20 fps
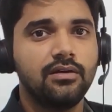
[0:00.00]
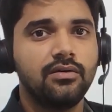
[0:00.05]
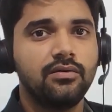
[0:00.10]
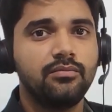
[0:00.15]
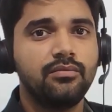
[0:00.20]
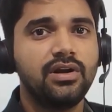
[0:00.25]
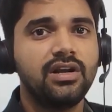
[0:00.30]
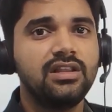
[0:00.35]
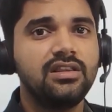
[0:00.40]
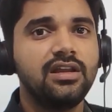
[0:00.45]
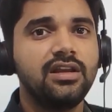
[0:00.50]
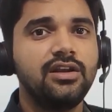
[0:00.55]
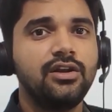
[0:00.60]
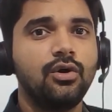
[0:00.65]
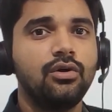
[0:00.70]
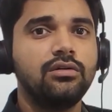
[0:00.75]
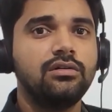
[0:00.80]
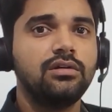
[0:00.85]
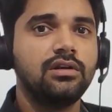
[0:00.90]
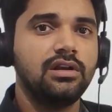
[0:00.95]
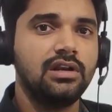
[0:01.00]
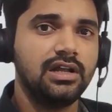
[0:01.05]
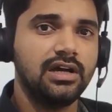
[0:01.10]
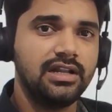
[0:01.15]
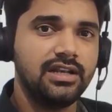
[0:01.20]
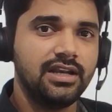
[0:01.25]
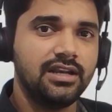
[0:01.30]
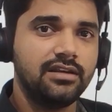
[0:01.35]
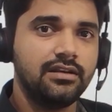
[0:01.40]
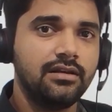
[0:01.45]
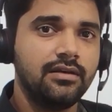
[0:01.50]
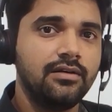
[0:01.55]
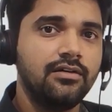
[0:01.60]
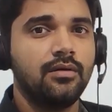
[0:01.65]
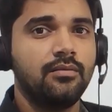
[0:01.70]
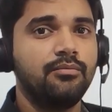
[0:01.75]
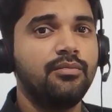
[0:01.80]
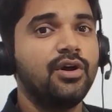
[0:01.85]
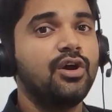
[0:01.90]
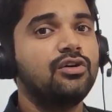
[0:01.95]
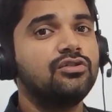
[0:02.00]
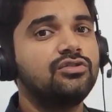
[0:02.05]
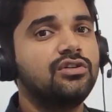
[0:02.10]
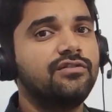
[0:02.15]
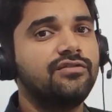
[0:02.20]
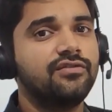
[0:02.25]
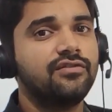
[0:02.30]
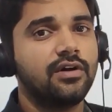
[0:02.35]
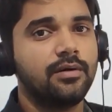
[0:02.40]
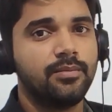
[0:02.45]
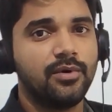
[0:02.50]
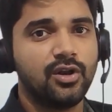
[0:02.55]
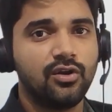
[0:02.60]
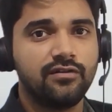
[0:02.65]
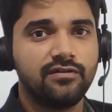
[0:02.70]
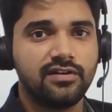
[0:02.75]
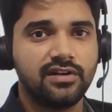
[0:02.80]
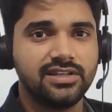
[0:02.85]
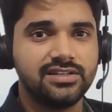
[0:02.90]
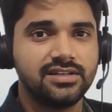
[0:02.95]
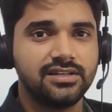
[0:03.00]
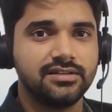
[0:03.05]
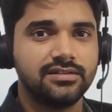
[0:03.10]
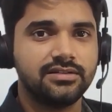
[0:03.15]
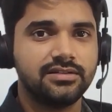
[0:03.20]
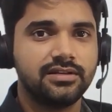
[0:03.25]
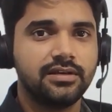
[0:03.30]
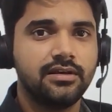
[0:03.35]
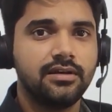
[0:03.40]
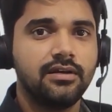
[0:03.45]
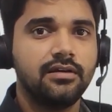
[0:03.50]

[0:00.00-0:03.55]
But they don't learn it because of couple of reasons.